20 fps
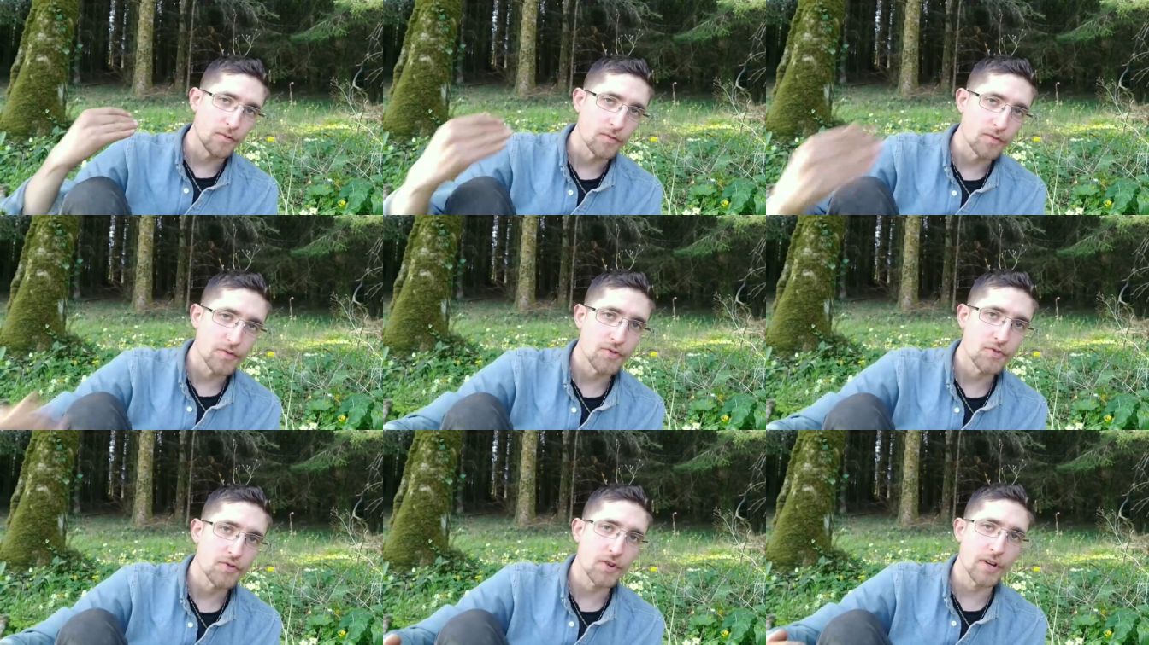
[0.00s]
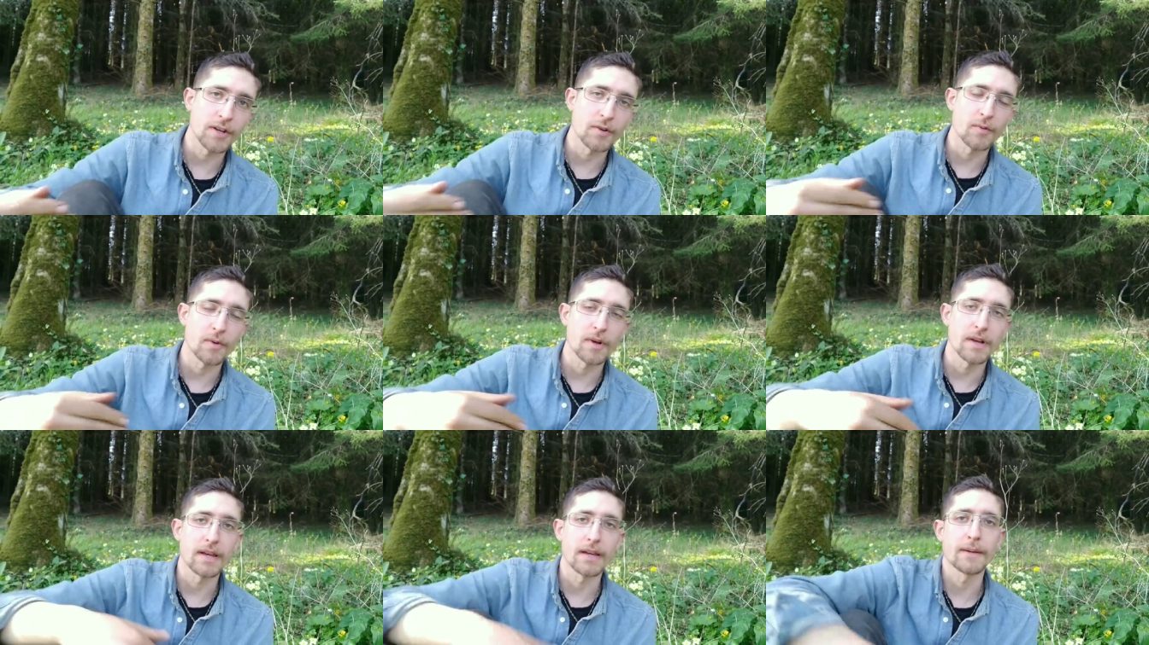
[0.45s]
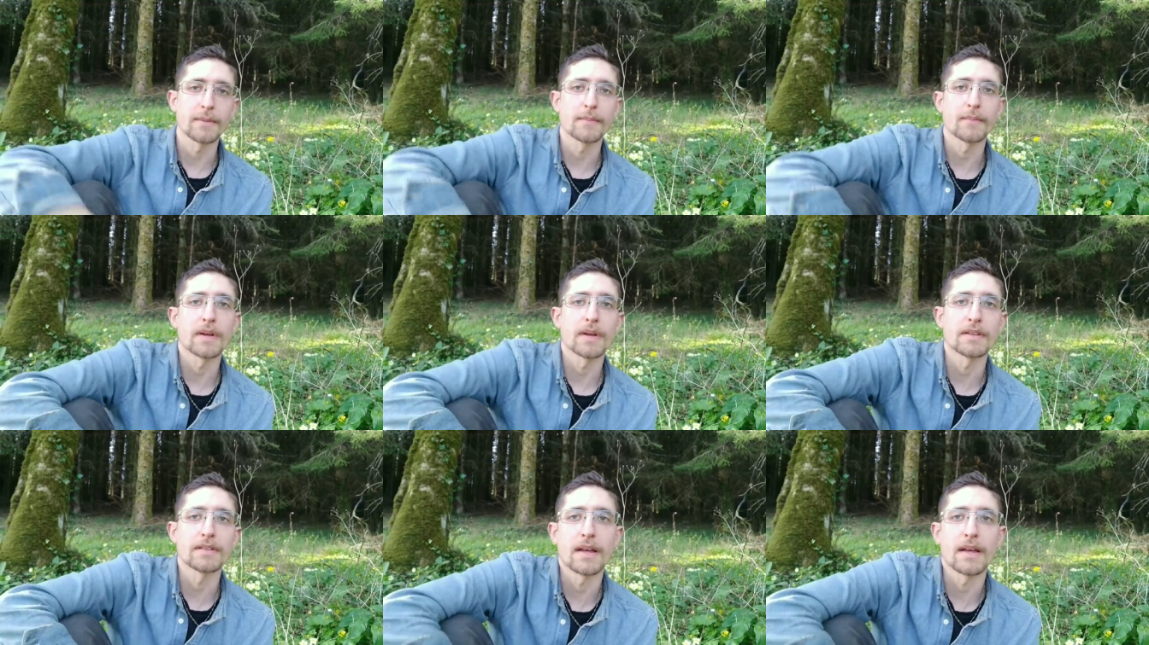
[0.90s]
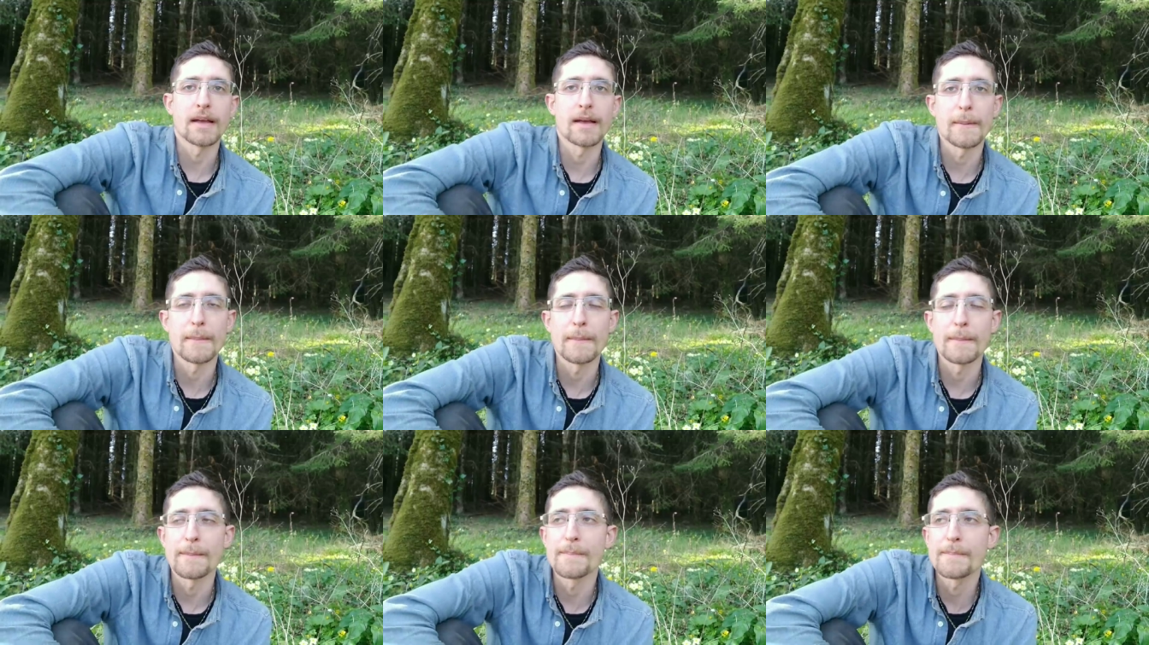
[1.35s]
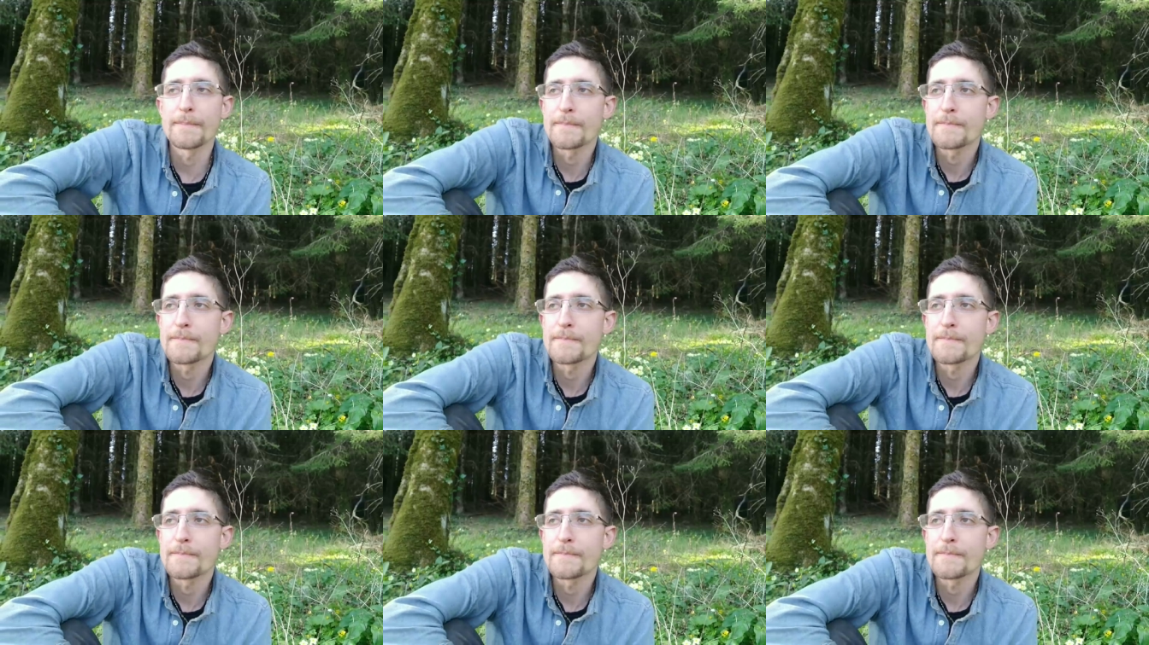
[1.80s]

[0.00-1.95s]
straight away, and um,